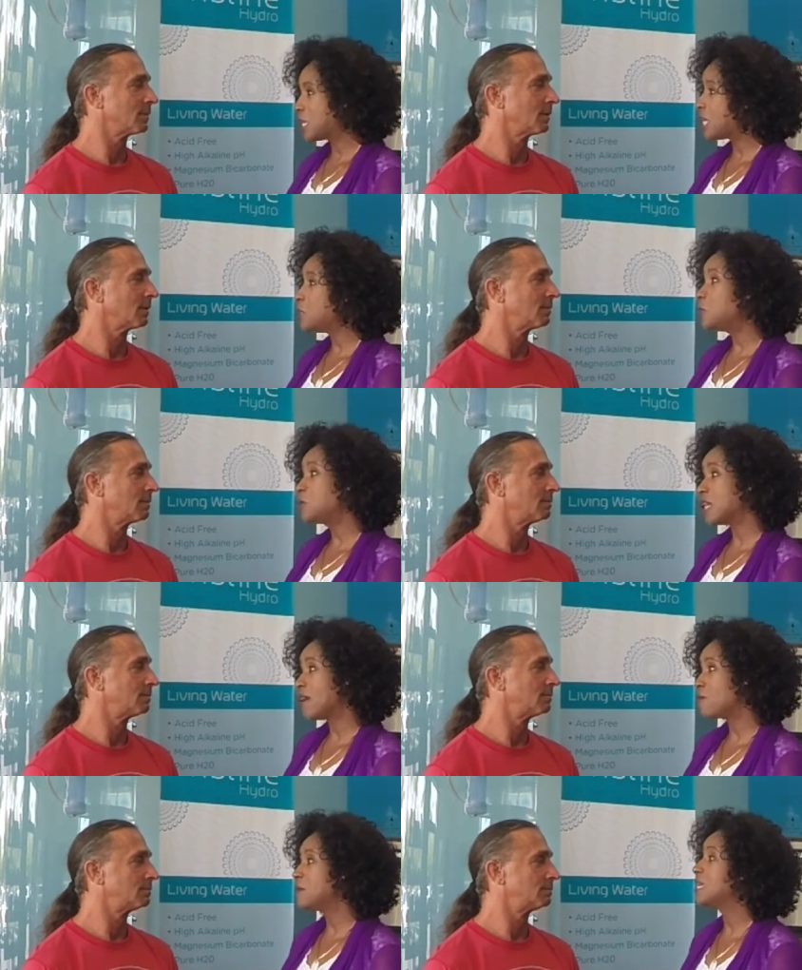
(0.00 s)
Speaker 1: can you
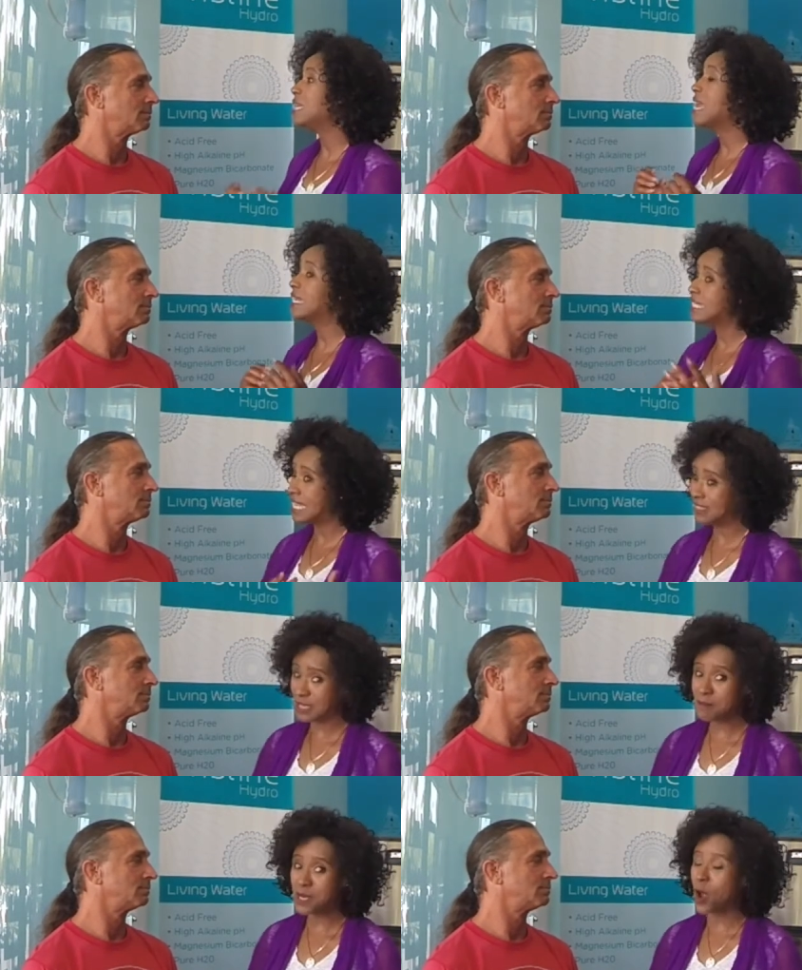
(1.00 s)
tell me and let
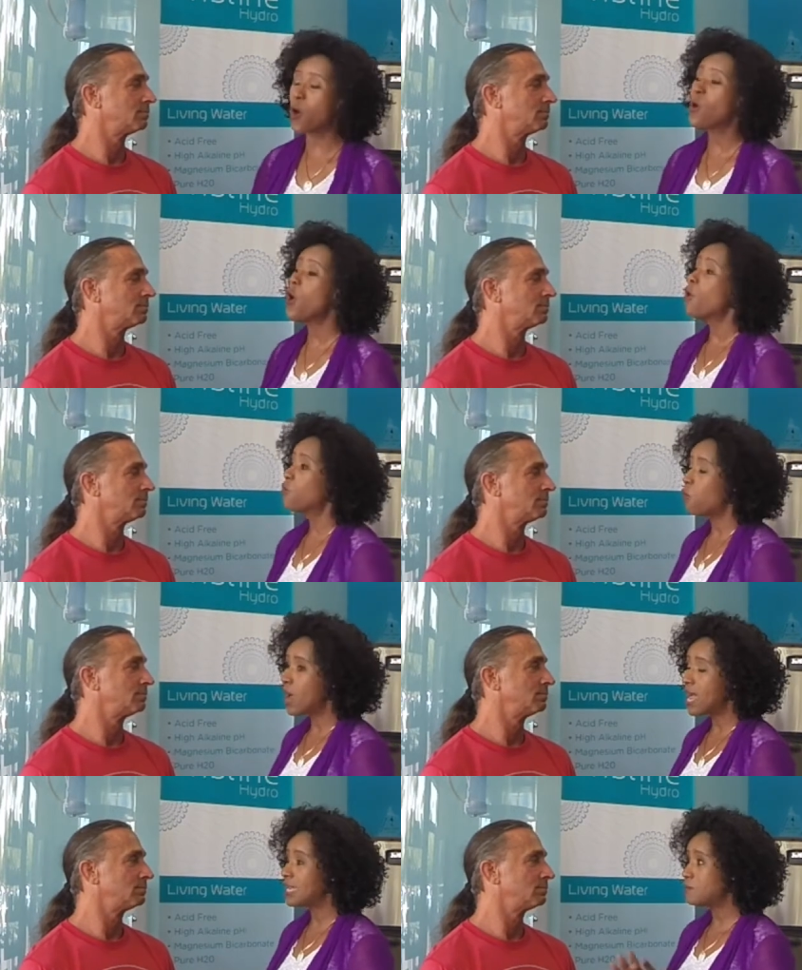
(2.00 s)
them know
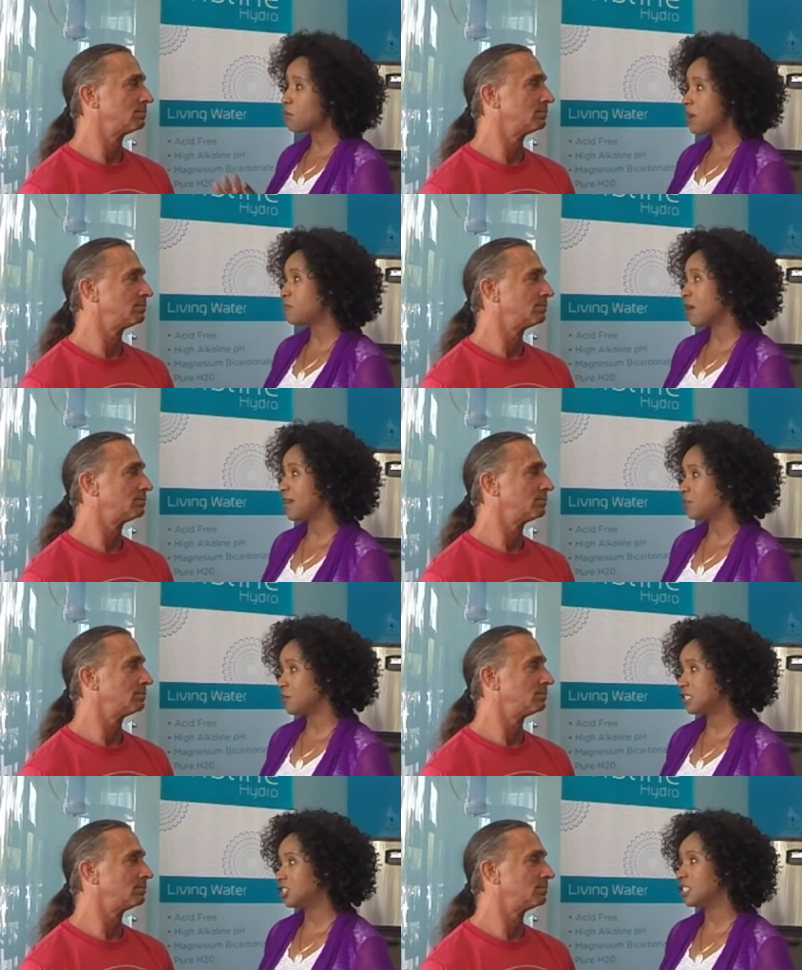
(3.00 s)
why proper
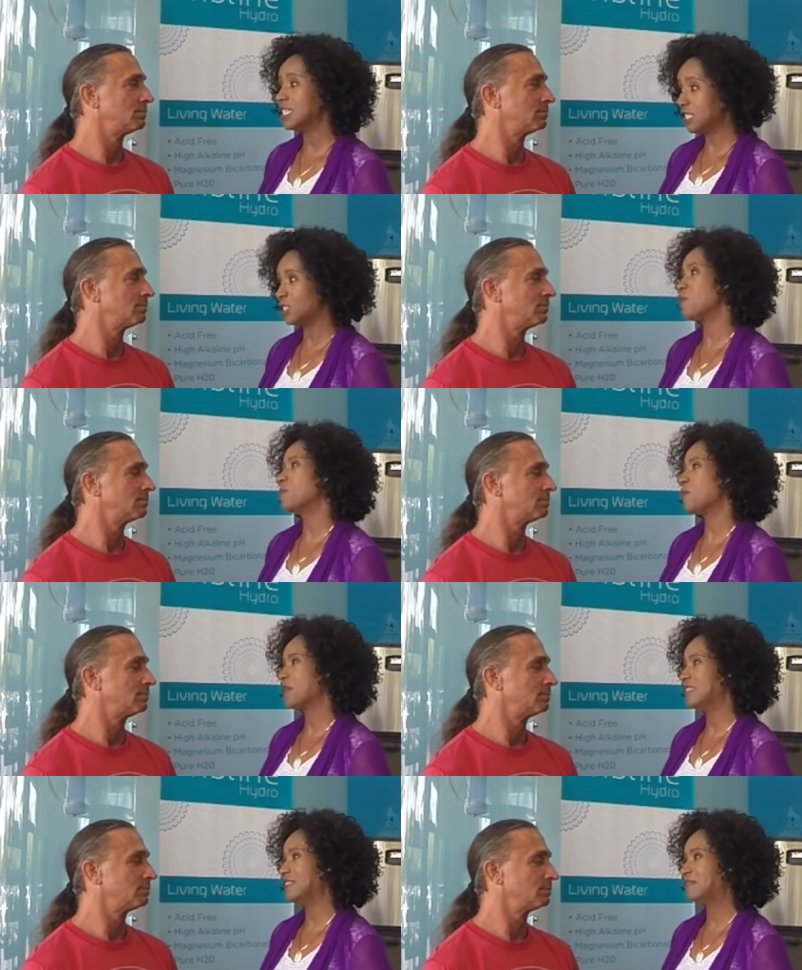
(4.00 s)
hydration is so
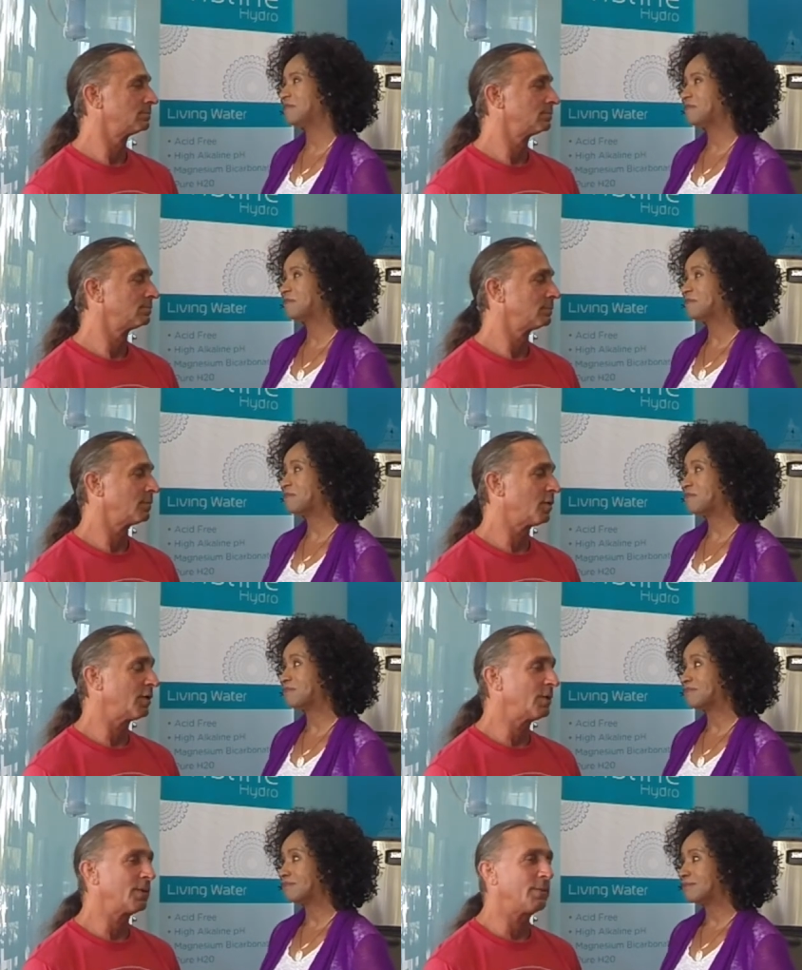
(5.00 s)
important?
Speaker 2: Well, the
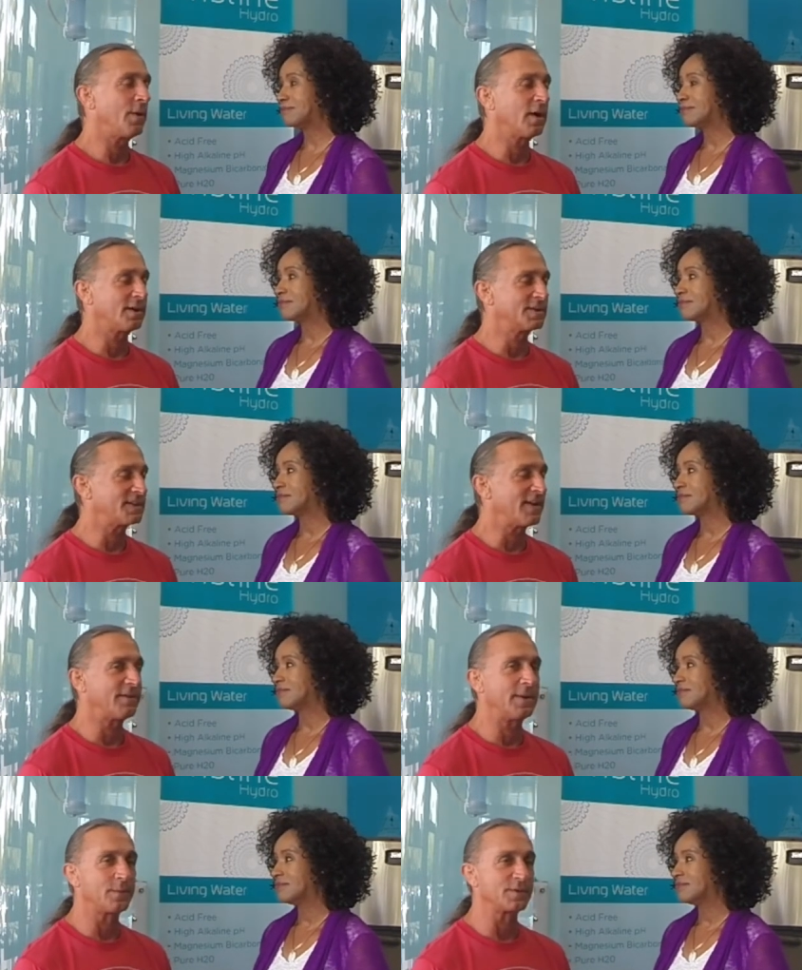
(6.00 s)
human body is
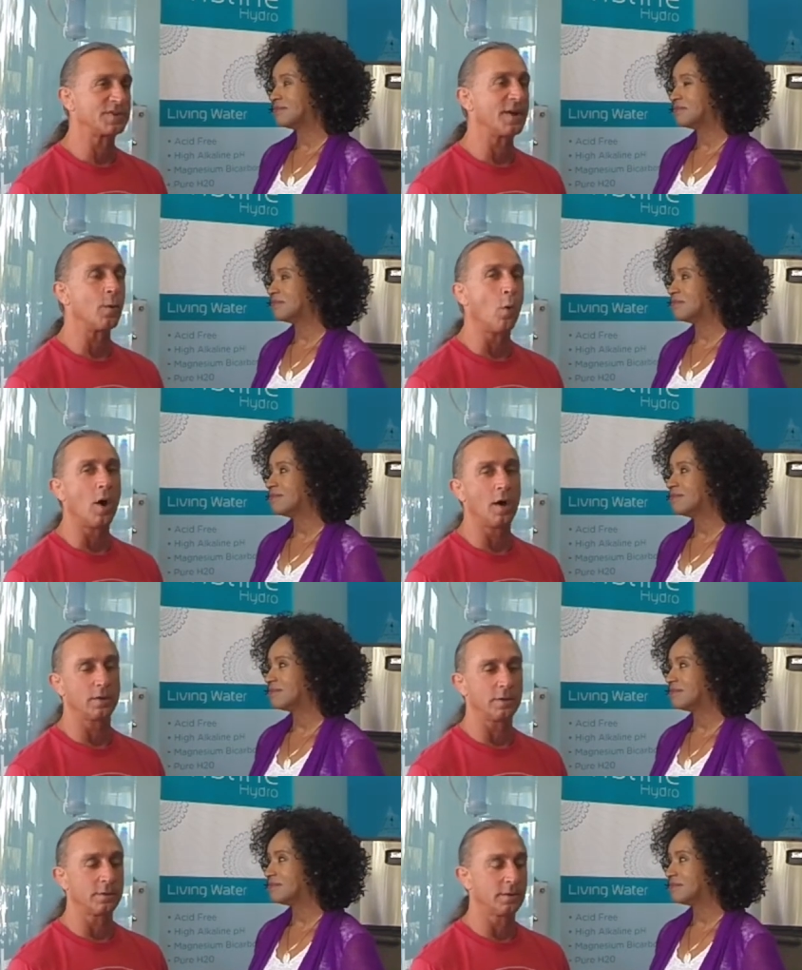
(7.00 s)
70%
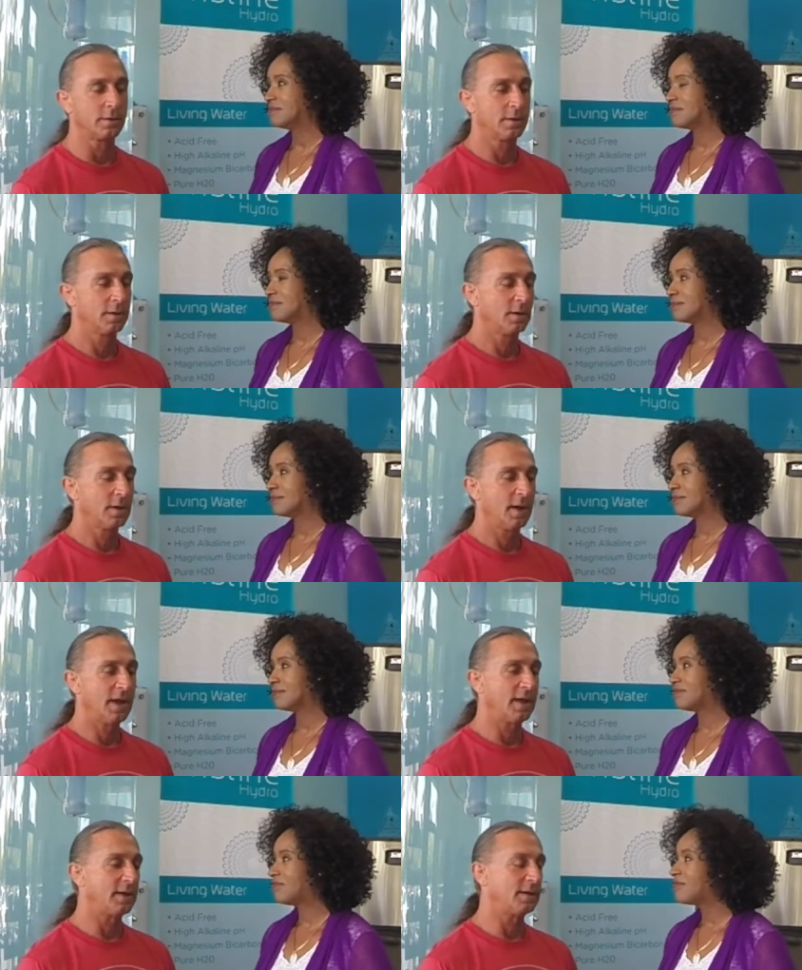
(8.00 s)
water,
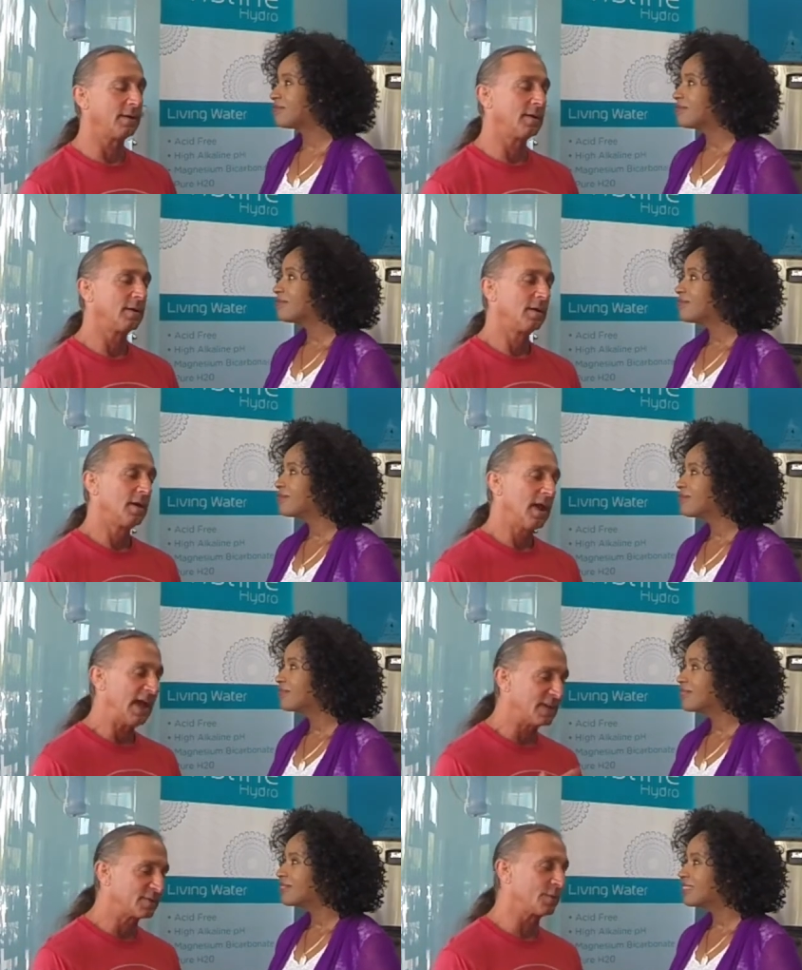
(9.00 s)
and
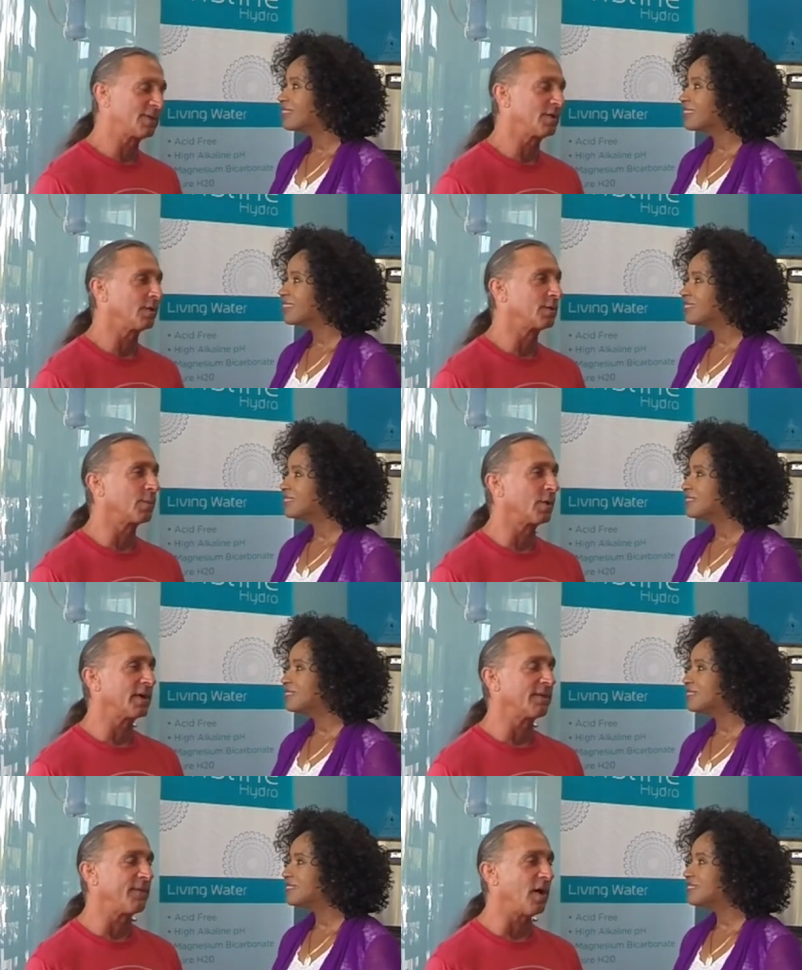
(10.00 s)
as a result of
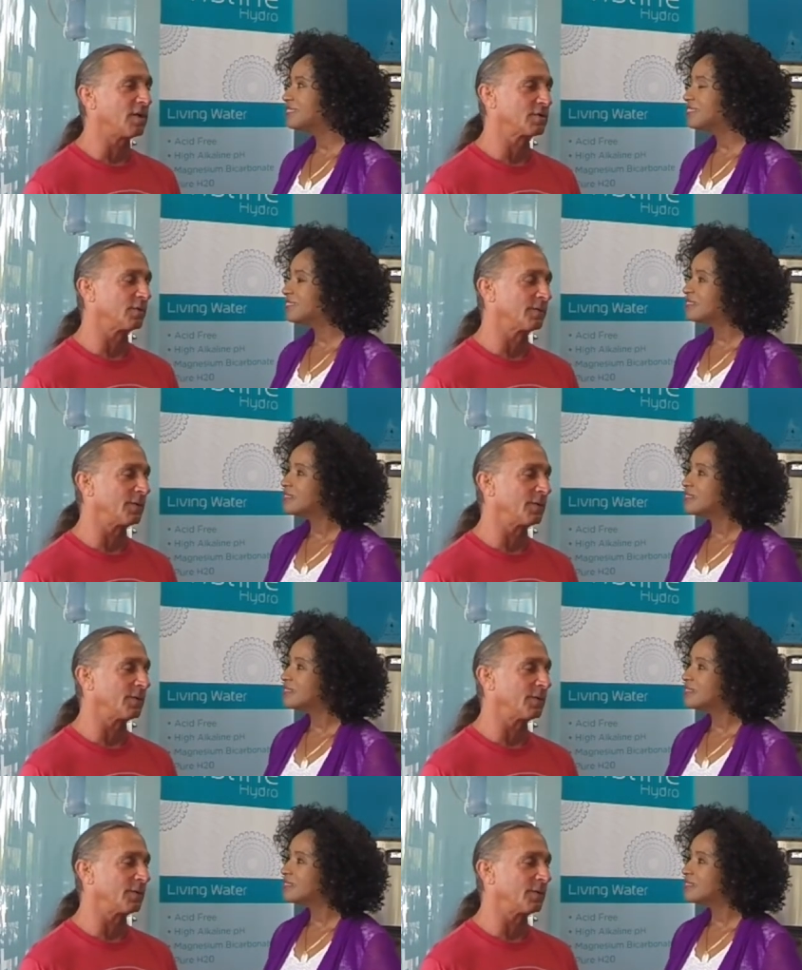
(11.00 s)
burning fossil